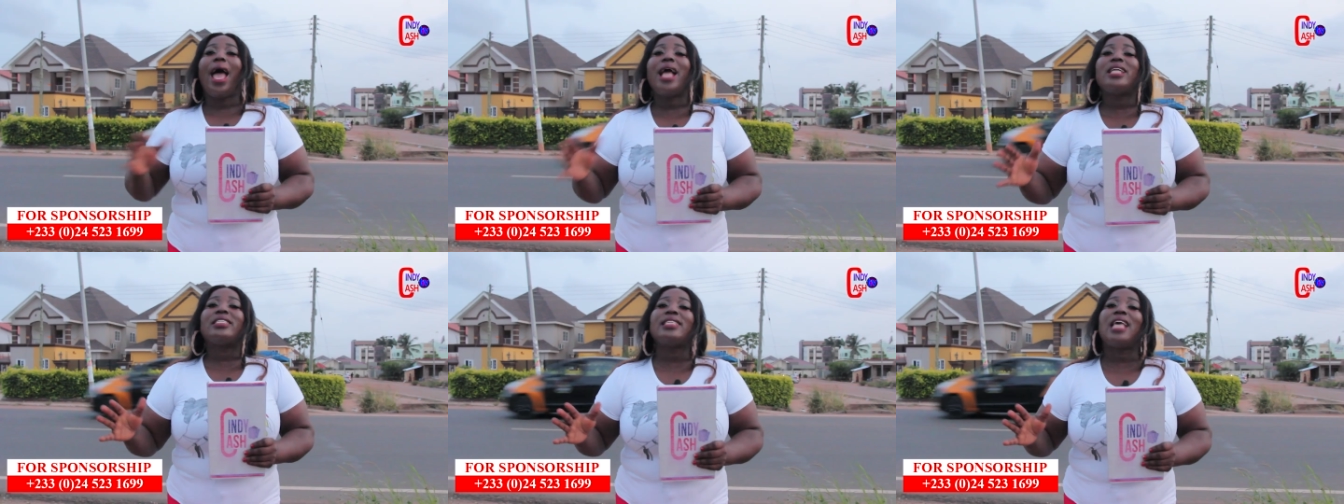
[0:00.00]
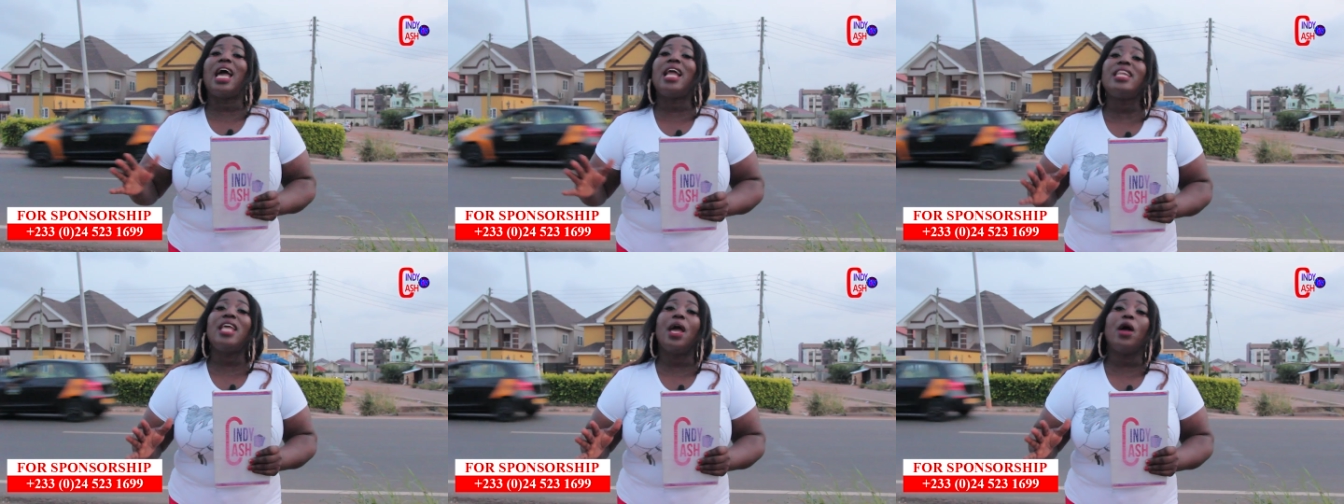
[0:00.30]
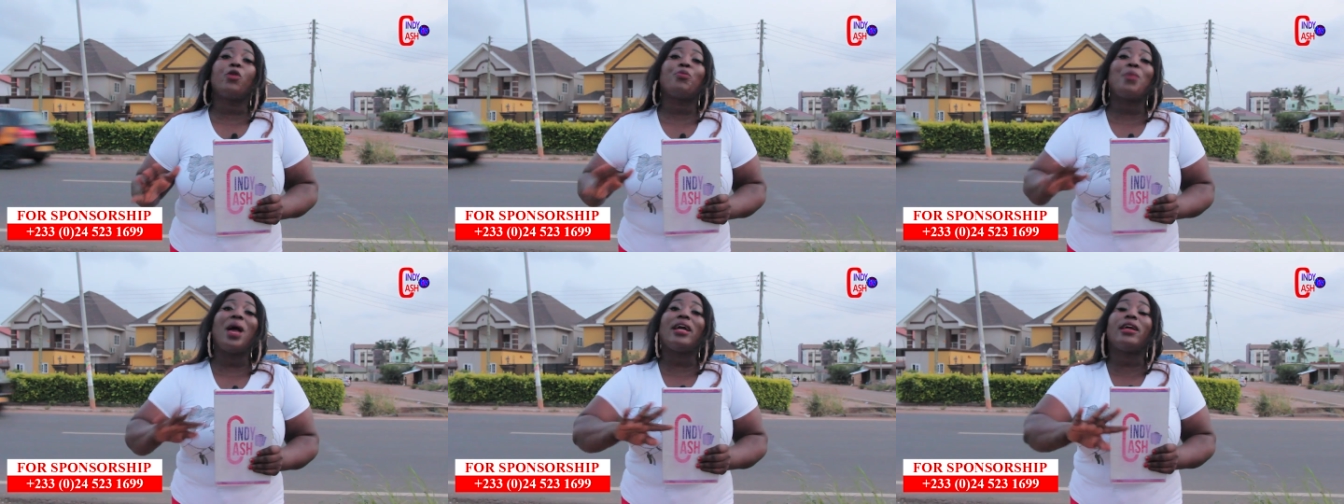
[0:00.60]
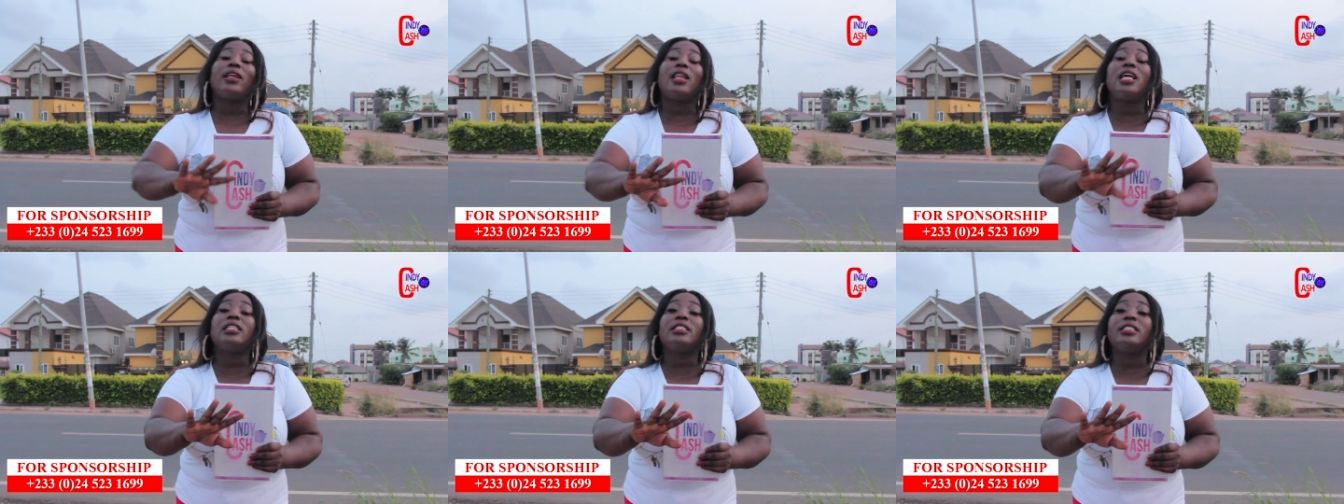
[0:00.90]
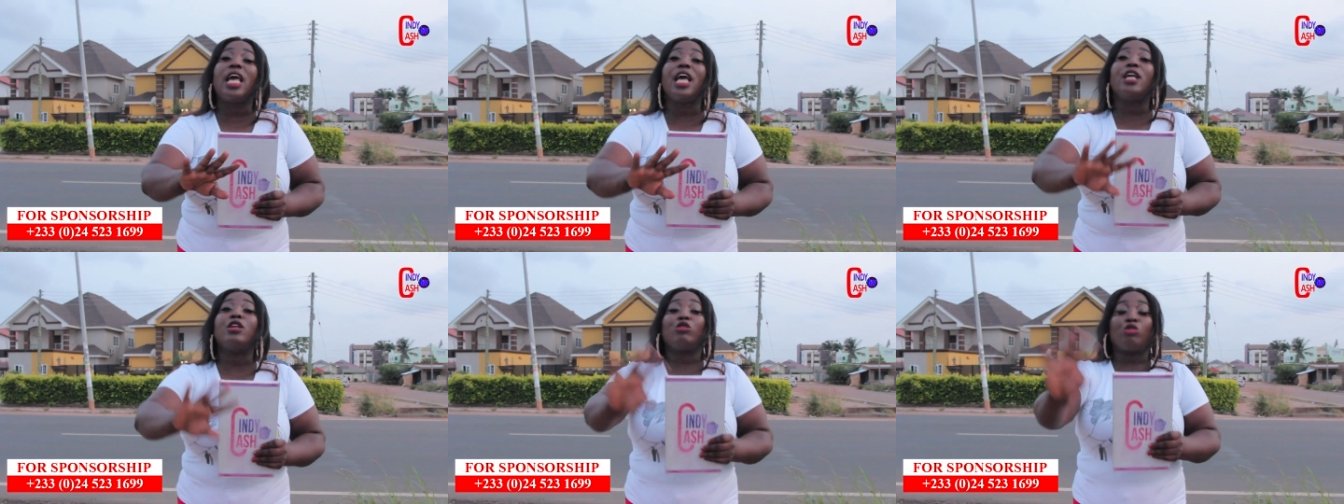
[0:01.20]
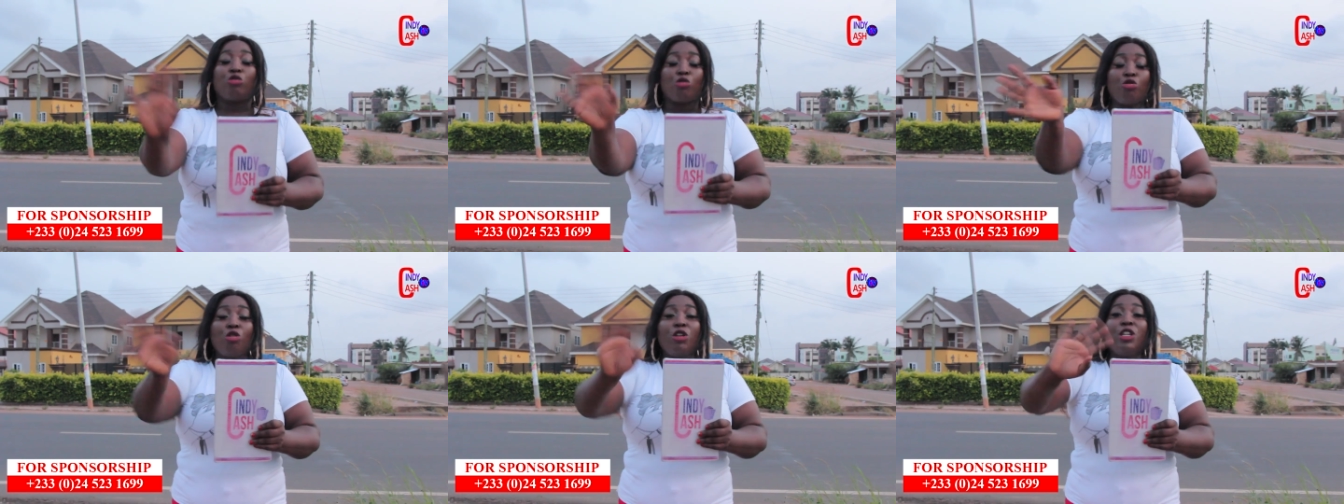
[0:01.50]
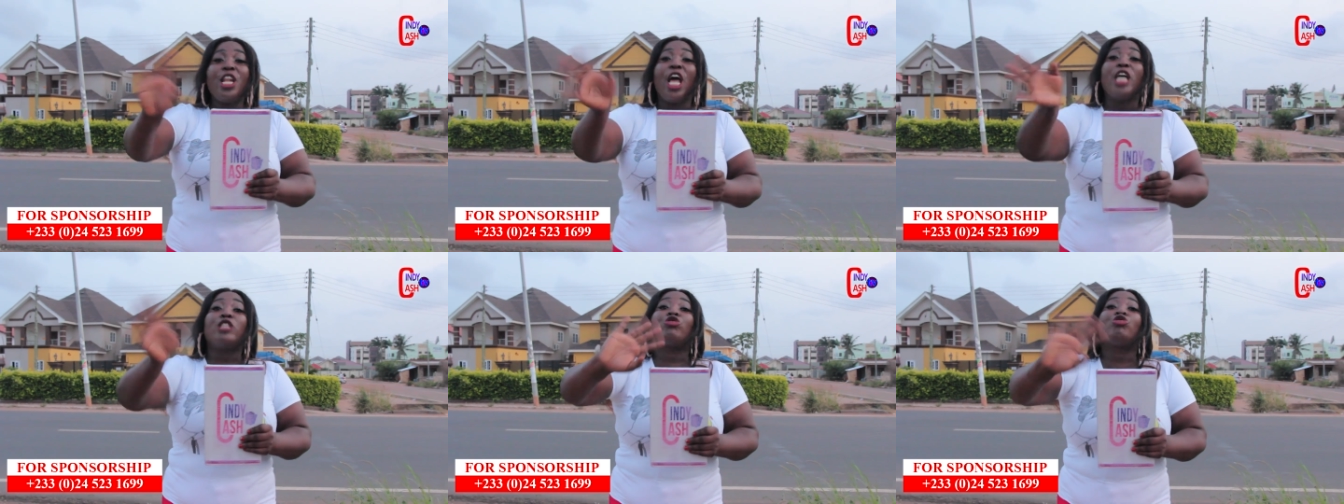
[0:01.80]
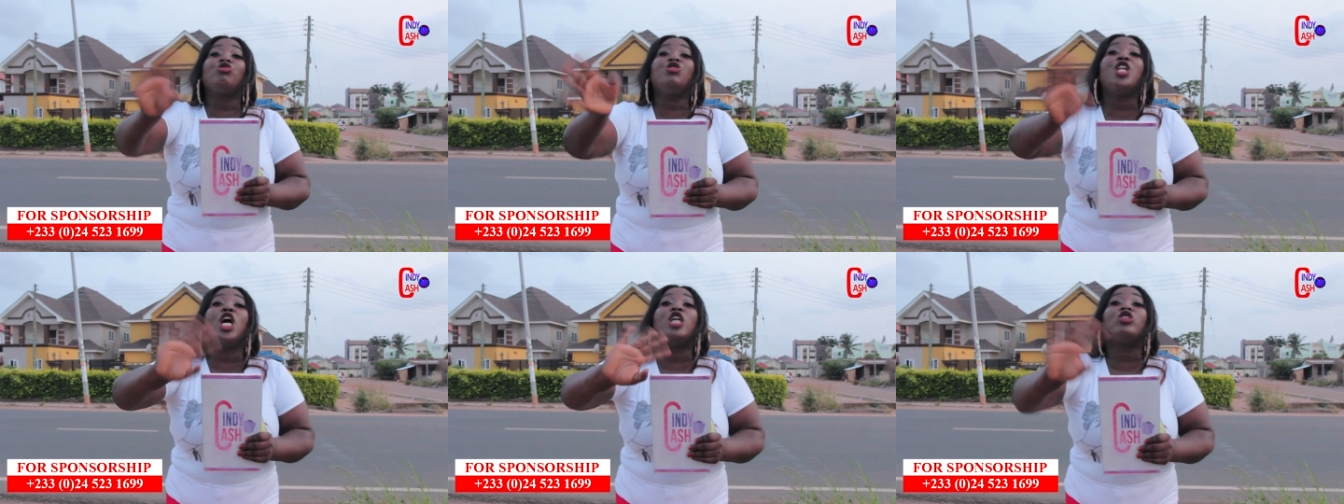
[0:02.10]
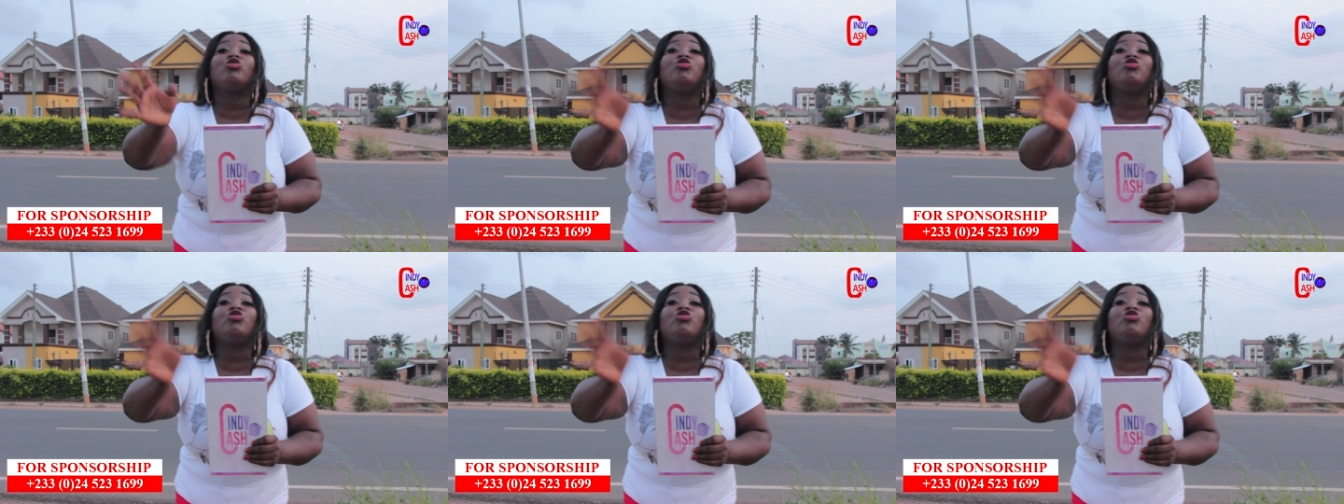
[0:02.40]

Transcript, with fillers: And Tiania Michael Essien, sooner, sooner,